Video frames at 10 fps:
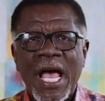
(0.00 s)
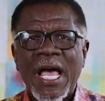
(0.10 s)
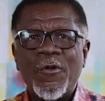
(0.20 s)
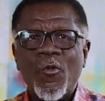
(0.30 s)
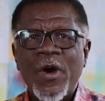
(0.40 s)

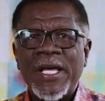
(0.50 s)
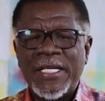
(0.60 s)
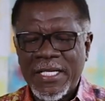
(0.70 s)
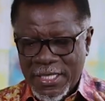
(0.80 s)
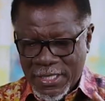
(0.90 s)
And
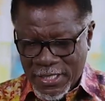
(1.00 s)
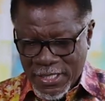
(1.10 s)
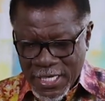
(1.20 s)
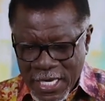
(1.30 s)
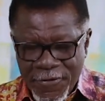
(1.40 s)
when
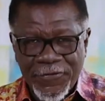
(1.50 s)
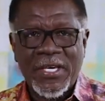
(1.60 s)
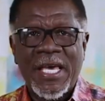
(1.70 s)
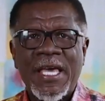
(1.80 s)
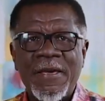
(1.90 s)

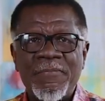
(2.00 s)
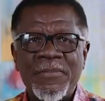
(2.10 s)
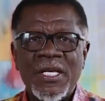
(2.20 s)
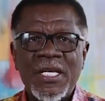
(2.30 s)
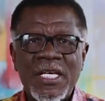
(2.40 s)
Eve came,